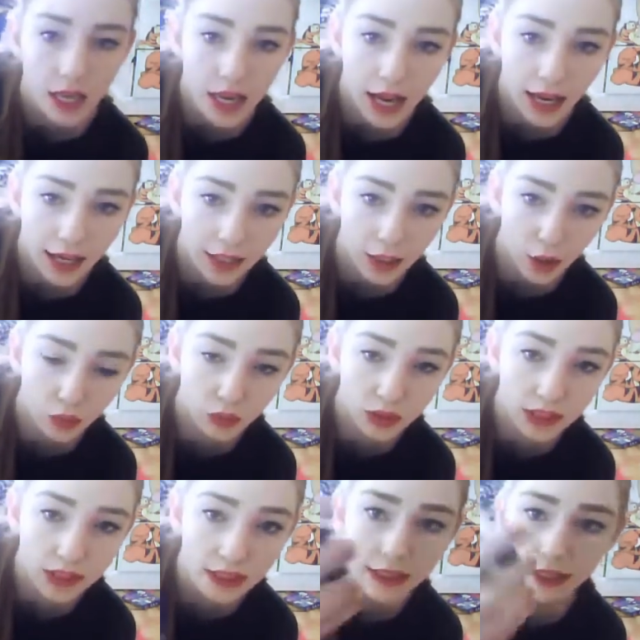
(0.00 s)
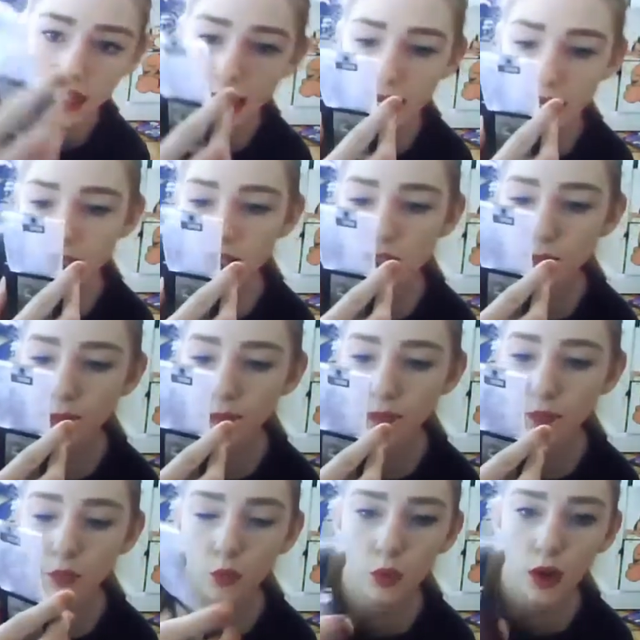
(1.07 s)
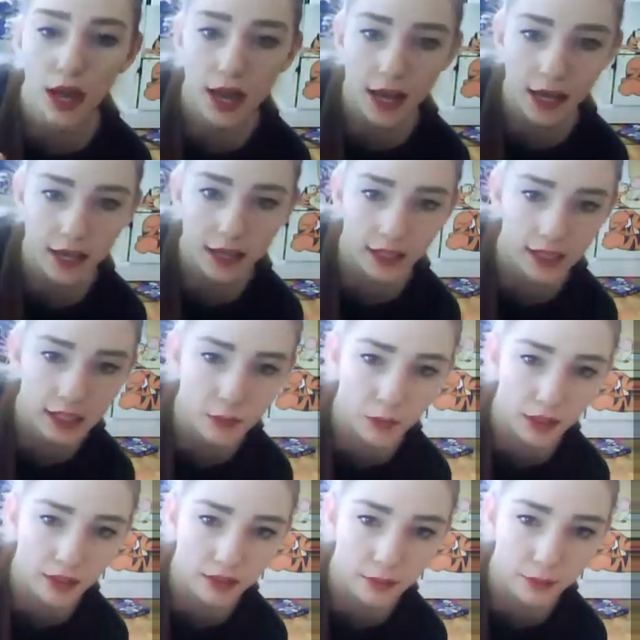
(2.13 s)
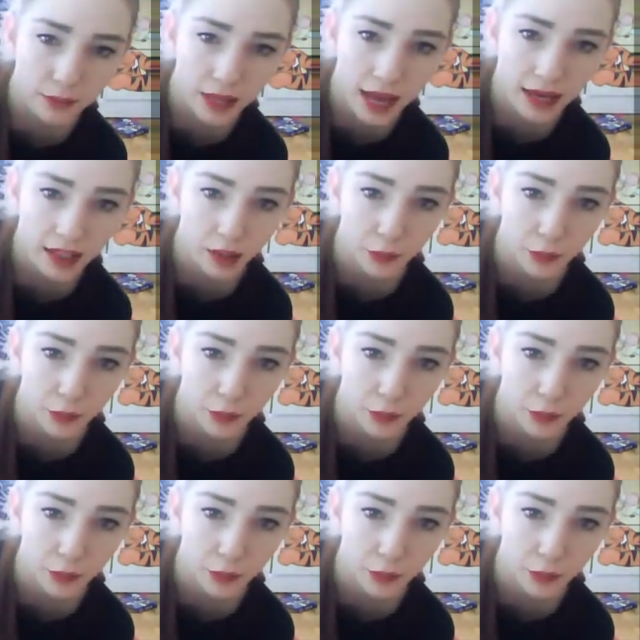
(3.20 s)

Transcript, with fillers: It had a really nice white, kind of sparkly black and the